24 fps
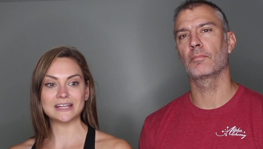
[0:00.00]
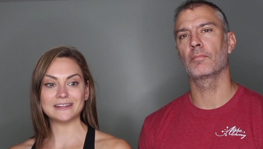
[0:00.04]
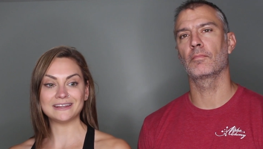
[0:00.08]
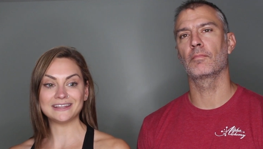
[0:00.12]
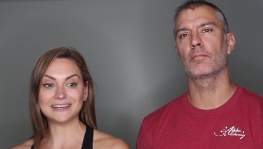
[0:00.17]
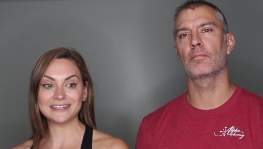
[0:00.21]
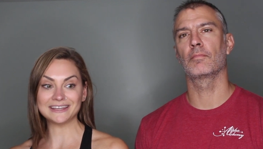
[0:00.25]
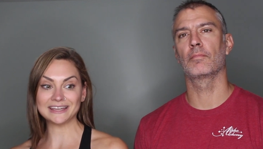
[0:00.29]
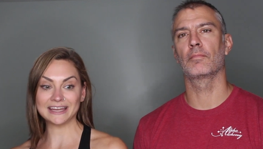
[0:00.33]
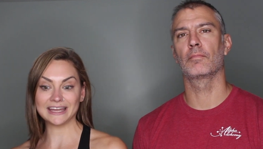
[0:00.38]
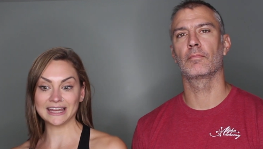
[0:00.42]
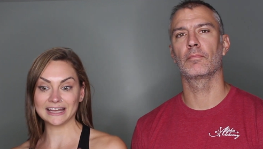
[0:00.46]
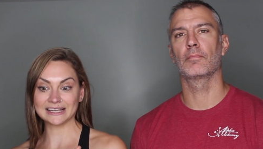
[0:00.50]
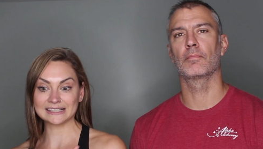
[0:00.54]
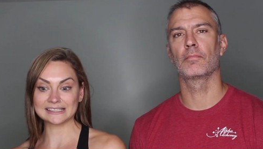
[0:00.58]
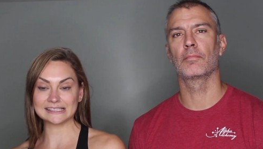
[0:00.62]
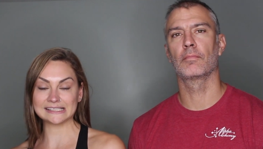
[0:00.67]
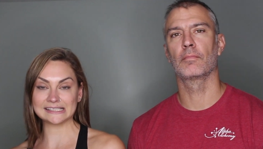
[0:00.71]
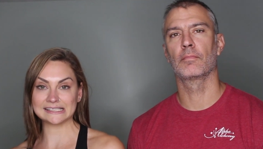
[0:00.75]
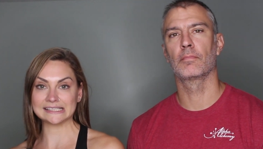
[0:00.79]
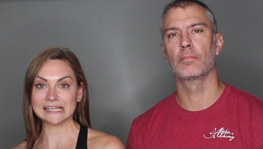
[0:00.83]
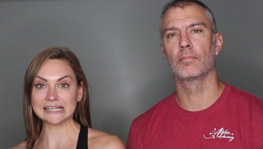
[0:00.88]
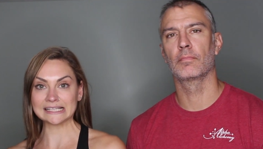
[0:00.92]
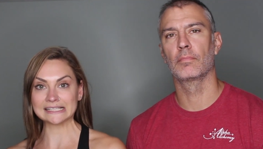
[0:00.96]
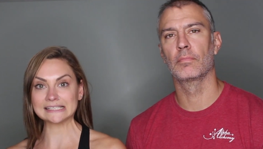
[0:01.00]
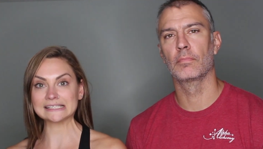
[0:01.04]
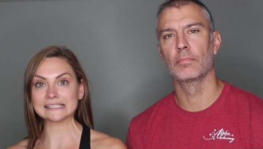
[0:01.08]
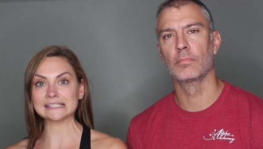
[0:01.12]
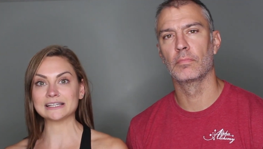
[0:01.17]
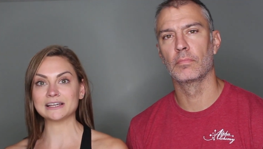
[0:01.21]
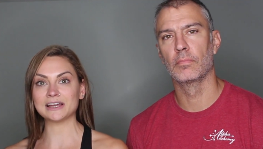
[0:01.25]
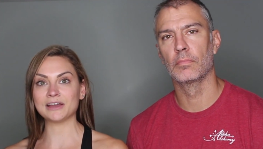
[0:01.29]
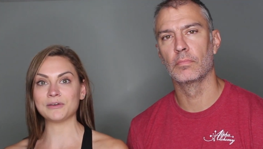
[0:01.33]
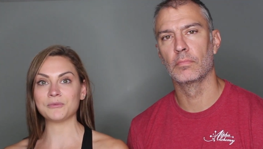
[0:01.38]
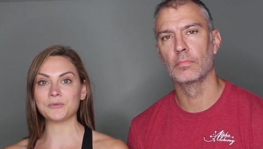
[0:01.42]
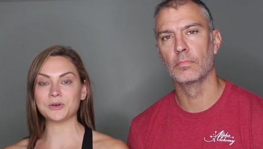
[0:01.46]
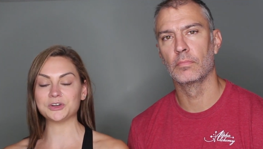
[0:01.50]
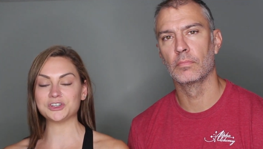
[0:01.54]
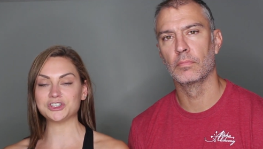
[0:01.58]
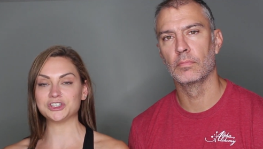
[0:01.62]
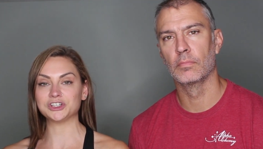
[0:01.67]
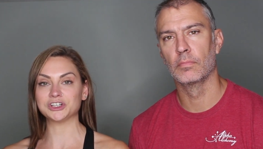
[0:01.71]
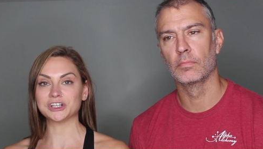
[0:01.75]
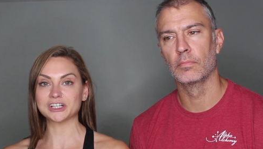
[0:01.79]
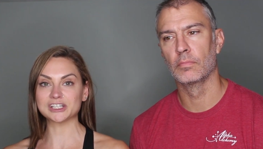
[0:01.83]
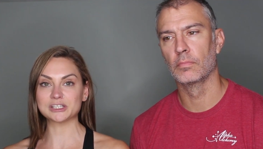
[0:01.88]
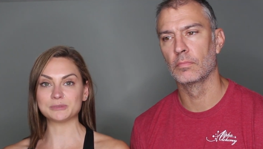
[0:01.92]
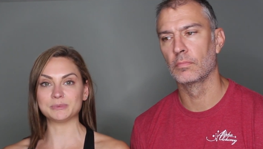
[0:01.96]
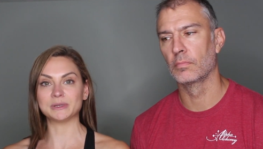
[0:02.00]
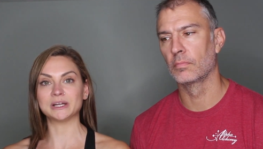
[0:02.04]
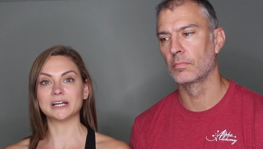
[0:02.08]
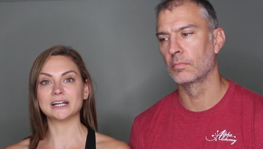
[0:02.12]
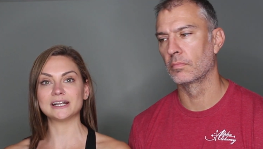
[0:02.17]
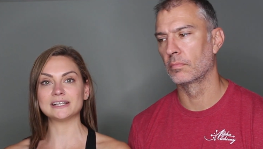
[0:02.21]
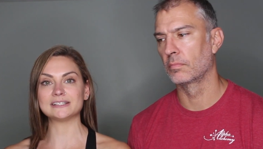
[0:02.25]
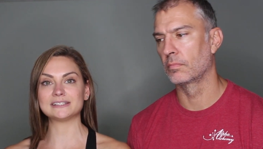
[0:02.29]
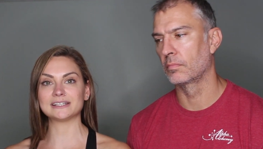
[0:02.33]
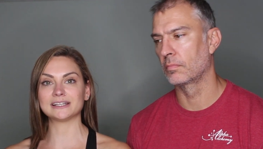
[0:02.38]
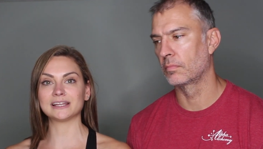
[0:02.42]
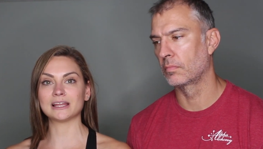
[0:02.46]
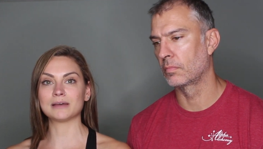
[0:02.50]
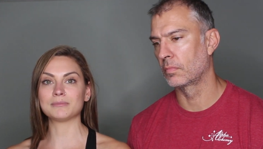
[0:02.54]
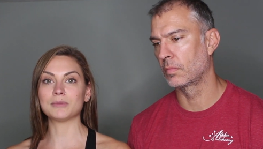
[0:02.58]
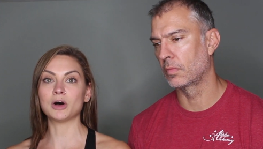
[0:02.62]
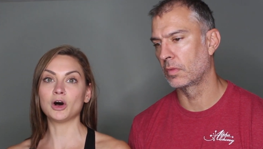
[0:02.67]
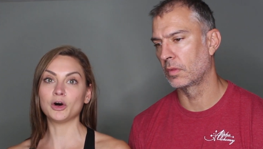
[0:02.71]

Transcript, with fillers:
Speaker 1: and the extent at which you're experiencing them